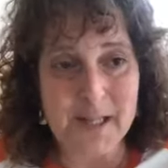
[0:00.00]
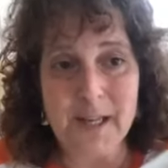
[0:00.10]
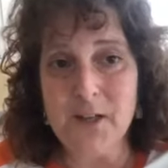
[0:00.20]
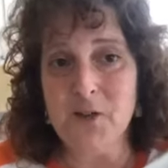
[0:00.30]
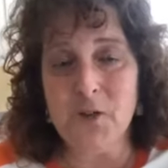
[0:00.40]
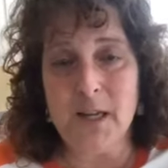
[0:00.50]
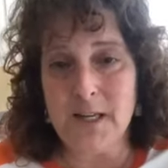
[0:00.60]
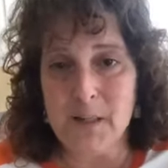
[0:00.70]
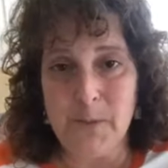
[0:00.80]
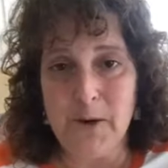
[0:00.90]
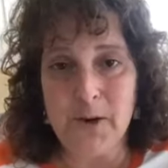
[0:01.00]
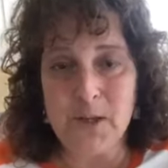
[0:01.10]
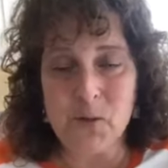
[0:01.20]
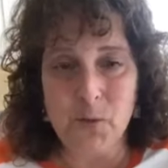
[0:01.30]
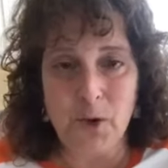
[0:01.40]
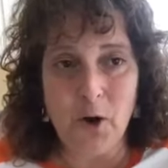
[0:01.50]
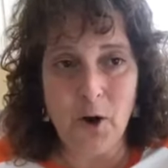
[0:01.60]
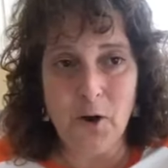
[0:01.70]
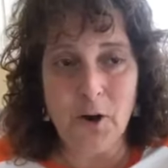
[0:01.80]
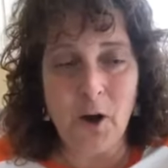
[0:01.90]
They can do the experience with
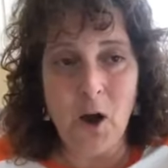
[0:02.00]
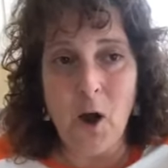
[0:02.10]
Kirk,